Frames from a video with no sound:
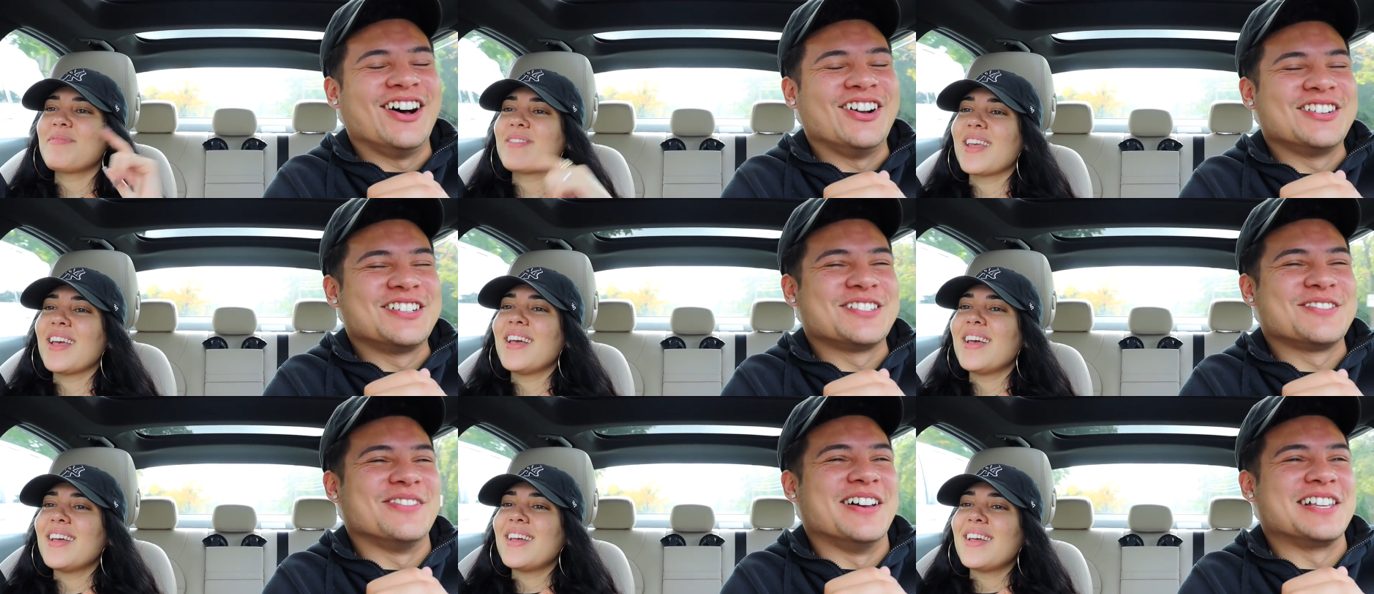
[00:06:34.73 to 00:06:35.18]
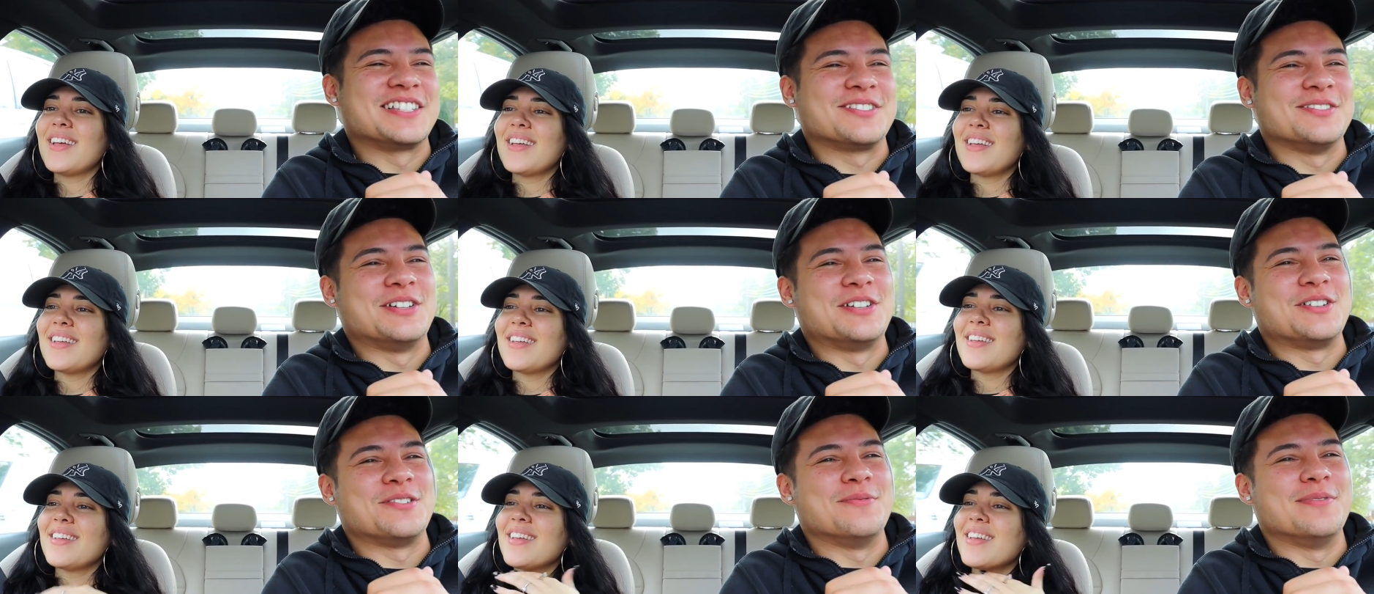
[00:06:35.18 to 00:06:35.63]
Speaker 1: I'm just messing
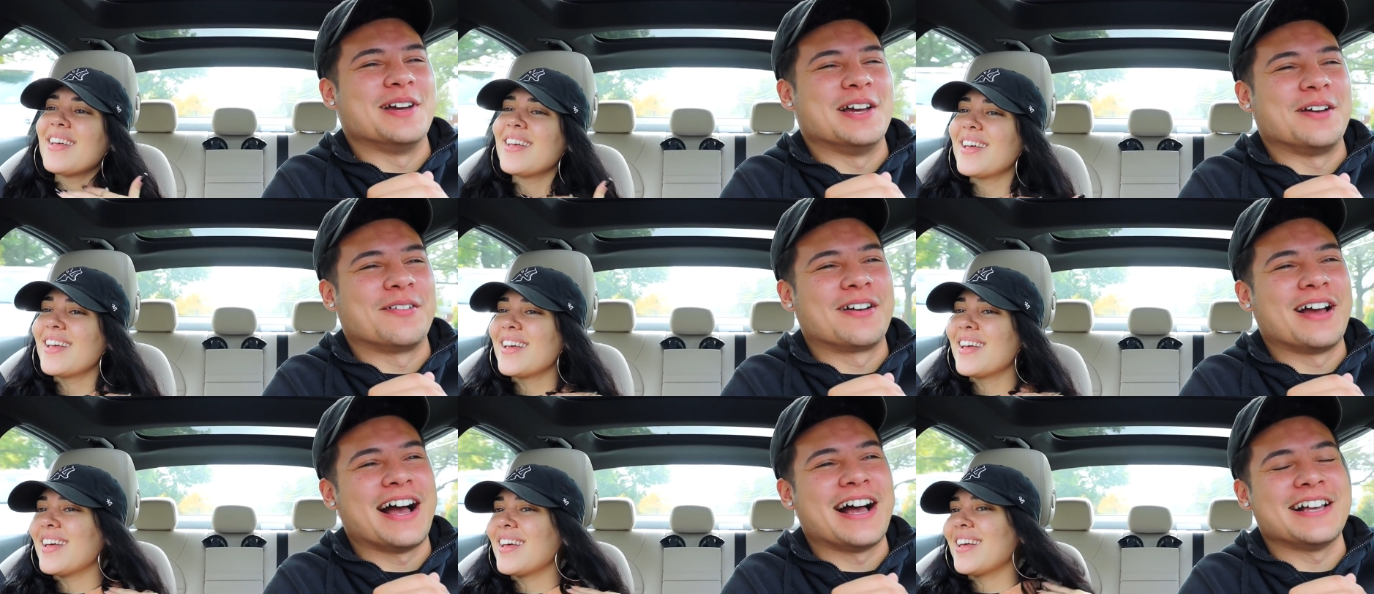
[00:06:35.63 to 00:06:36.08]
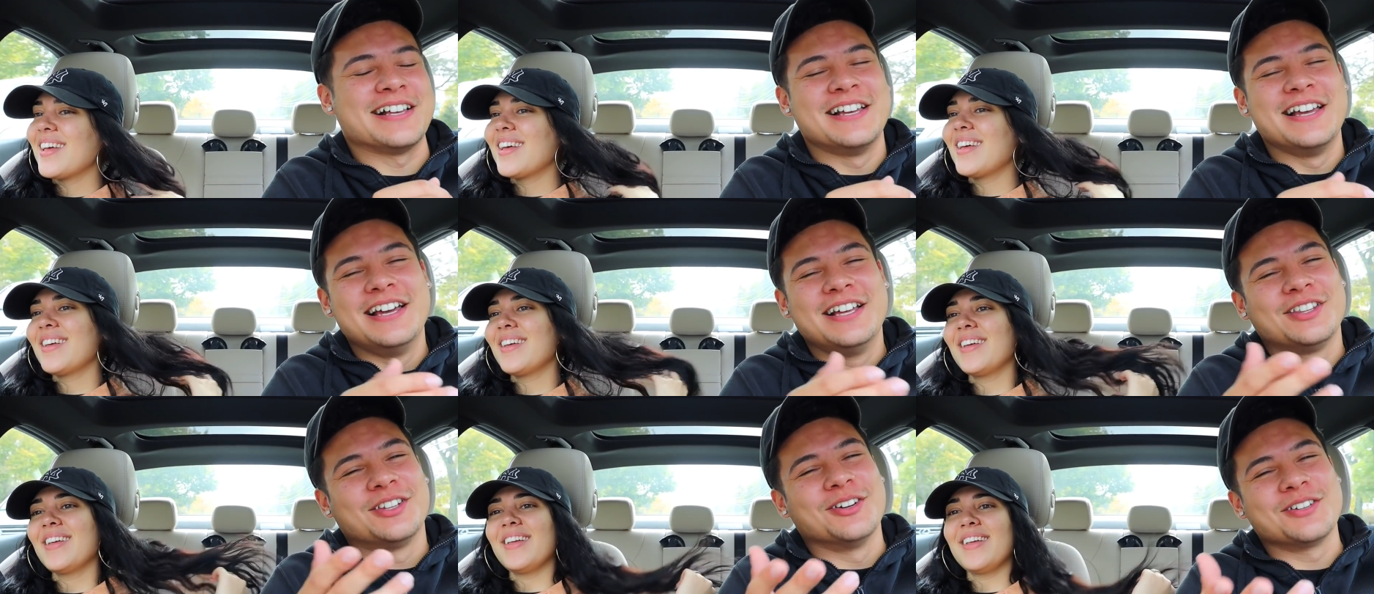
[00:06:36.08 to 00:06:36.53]
with you, babe. Guy,
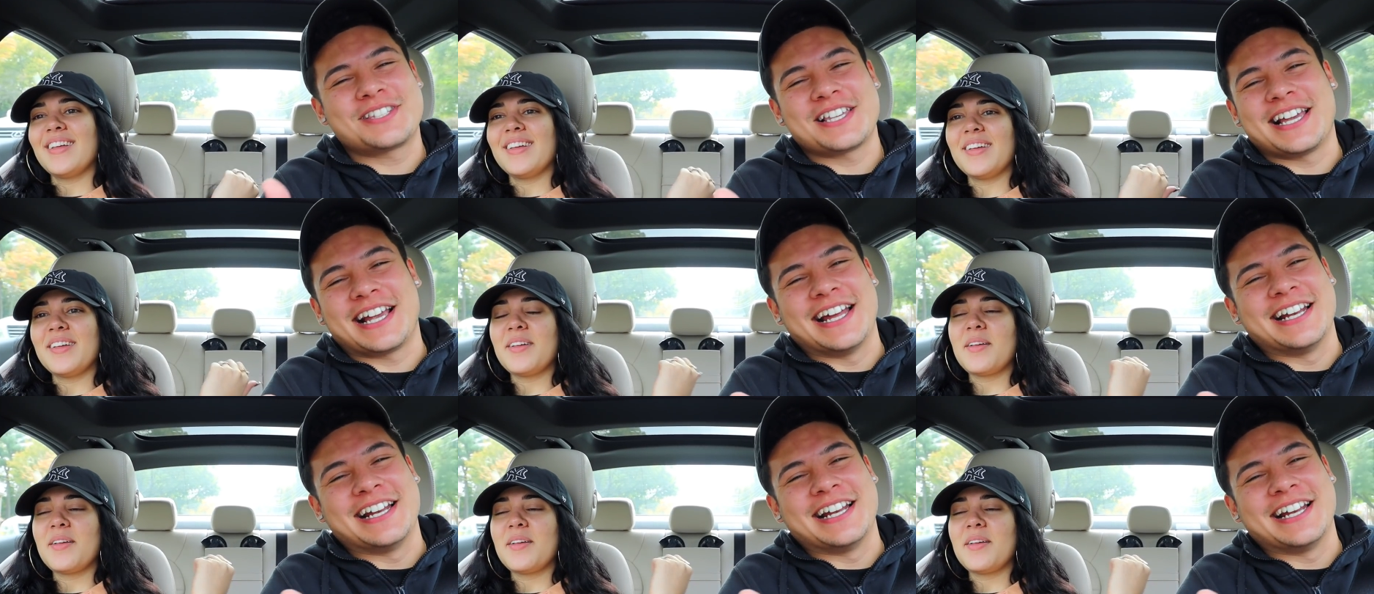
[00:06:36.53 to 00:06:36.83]
don't take